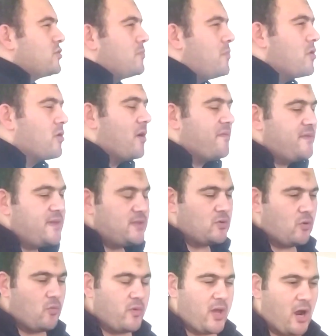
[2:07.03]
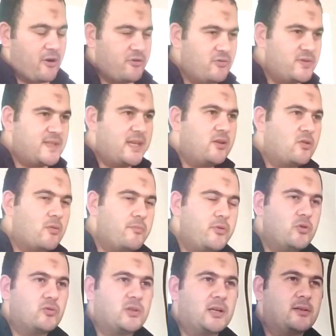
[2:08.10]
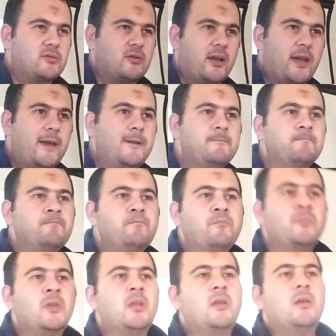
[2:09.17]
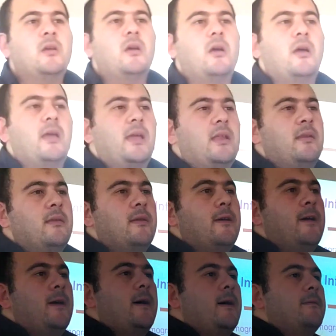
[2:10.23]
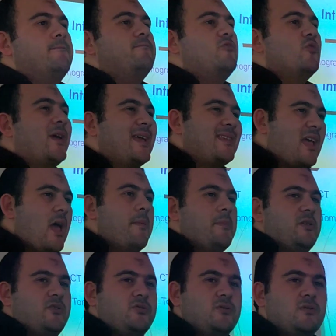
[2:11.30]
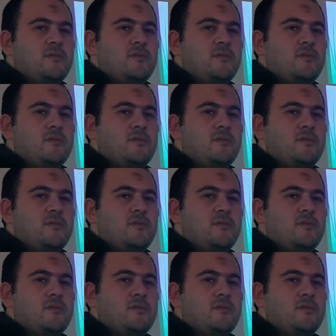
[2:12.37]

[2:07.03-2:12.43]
tomography, so we are using computer, okay, to get image.